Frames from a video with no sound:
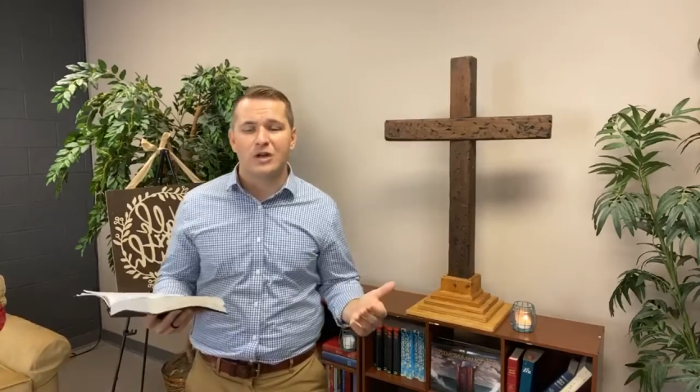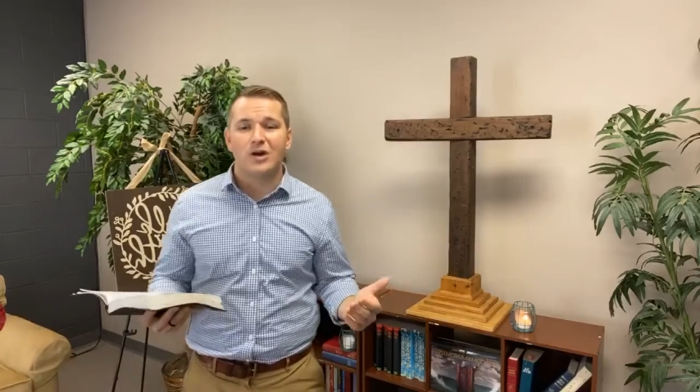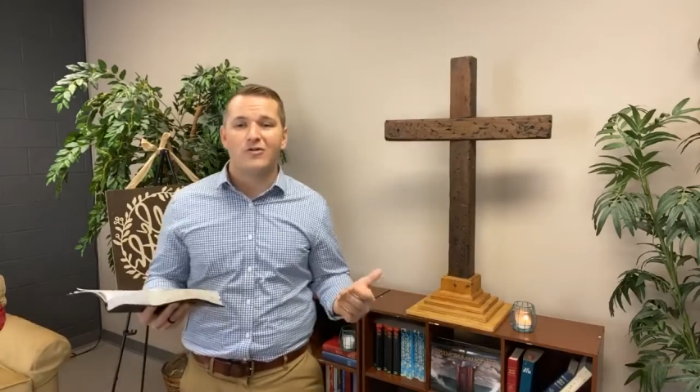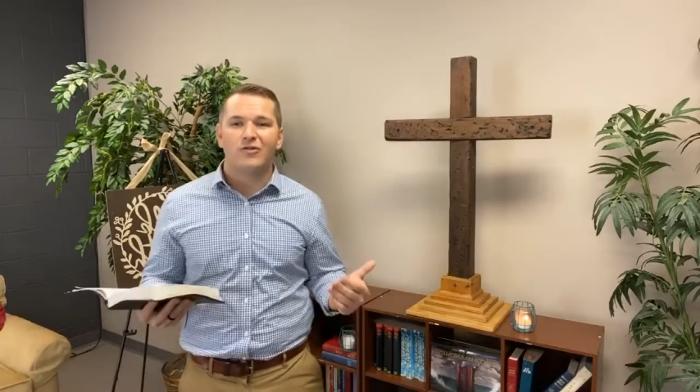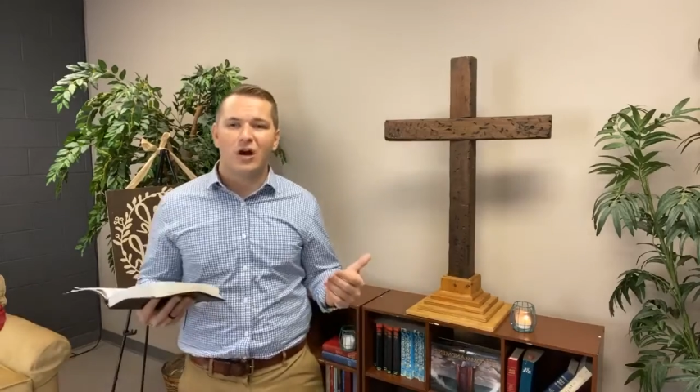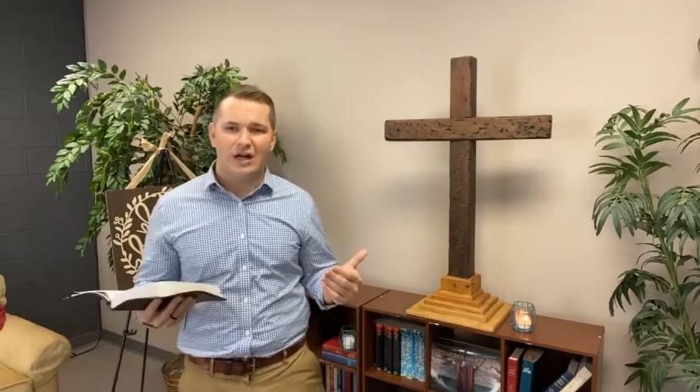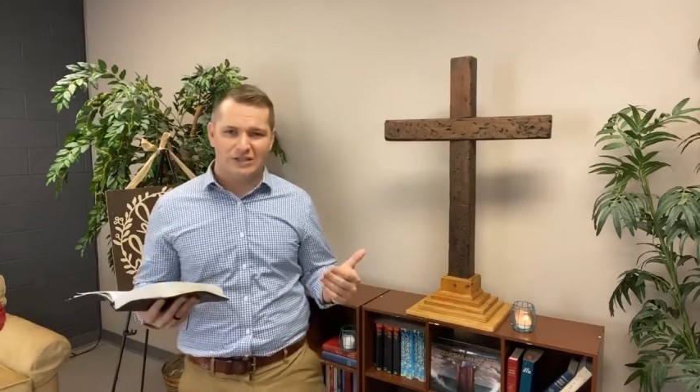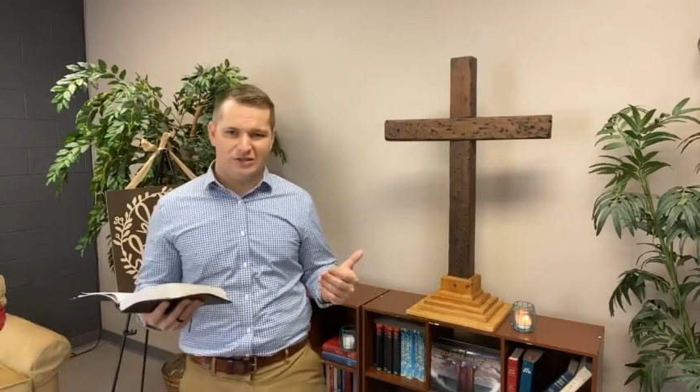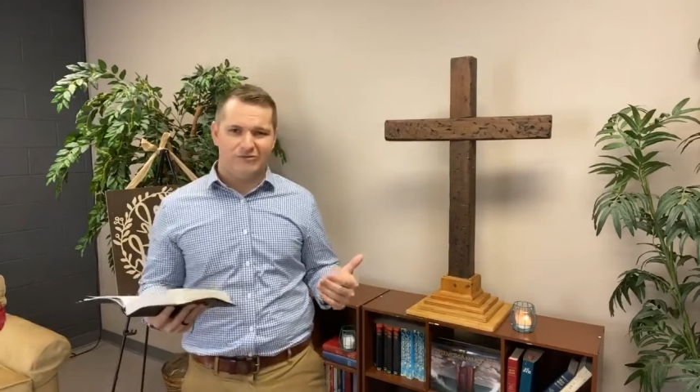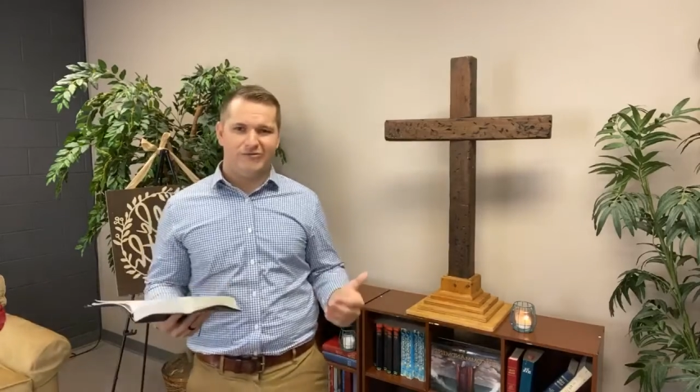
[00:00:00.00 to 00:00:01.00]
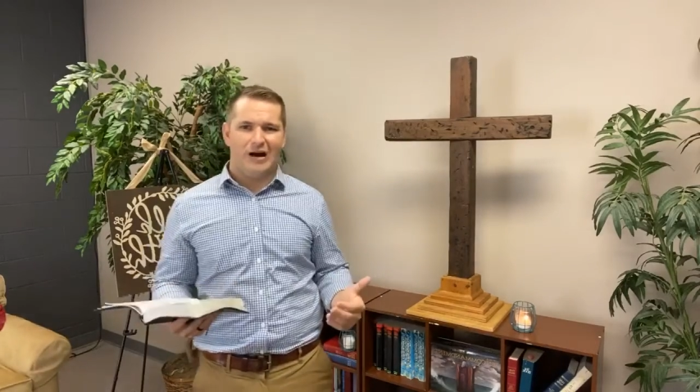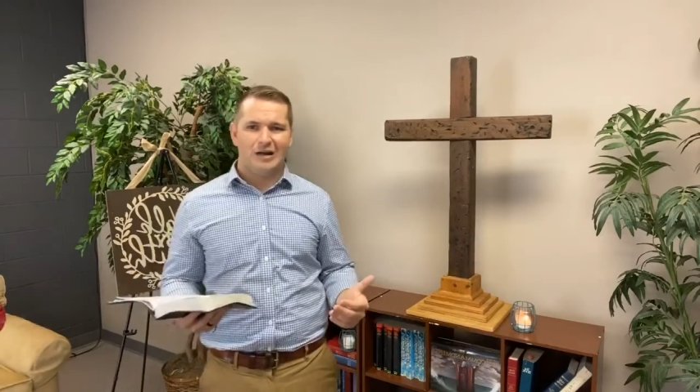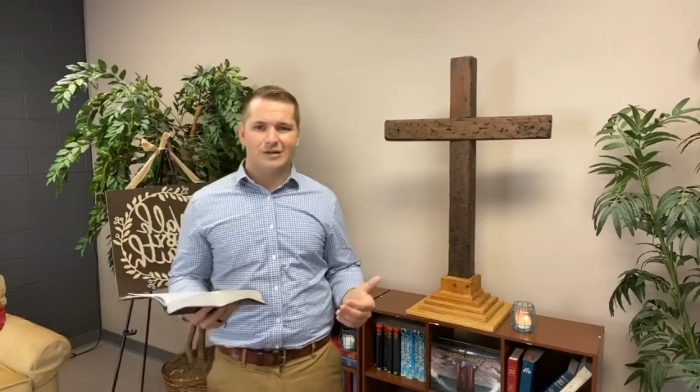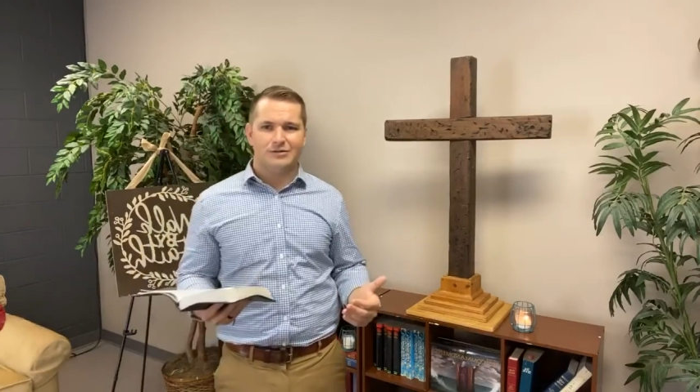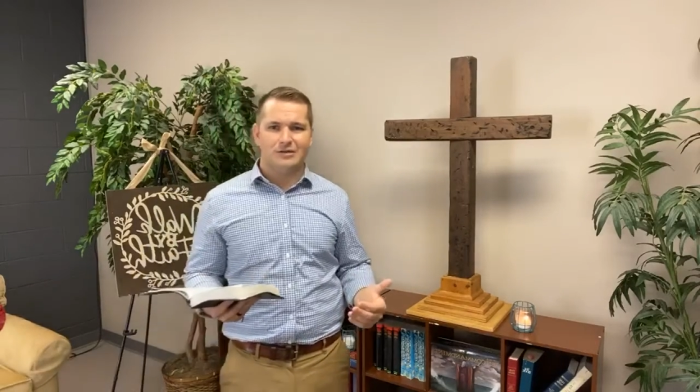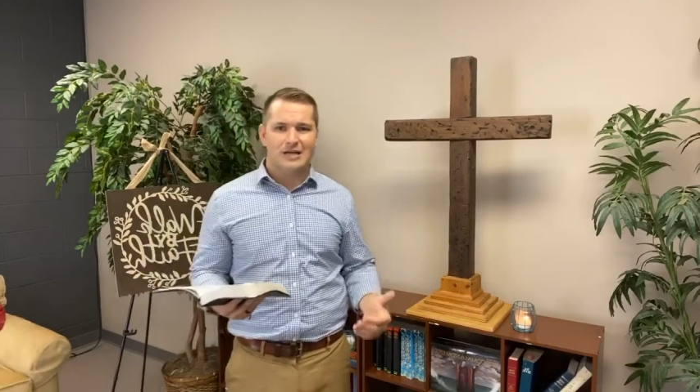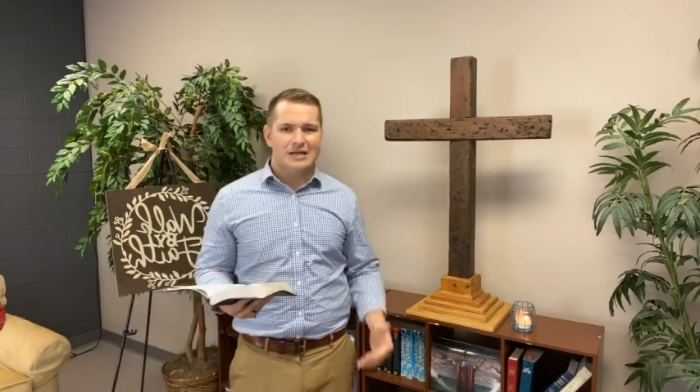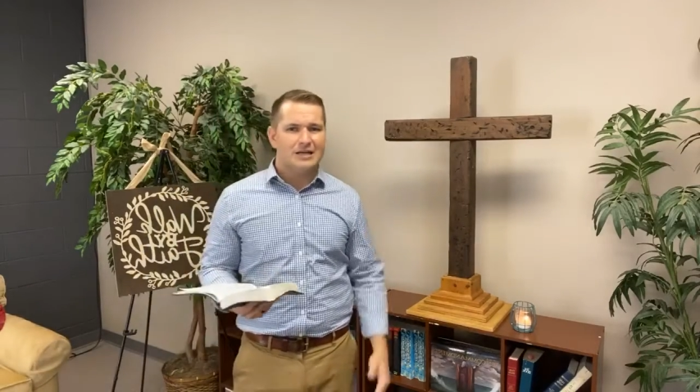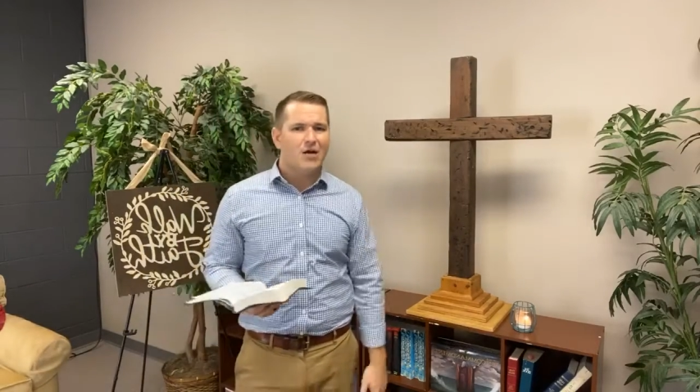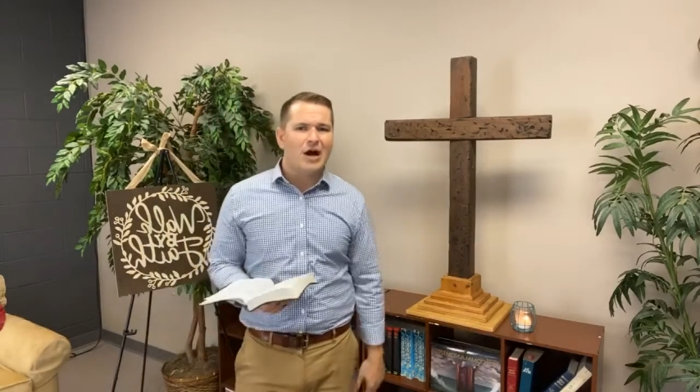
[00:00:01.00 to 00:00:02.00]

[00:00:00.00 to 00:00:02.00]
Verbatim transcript: for us to follow. Now,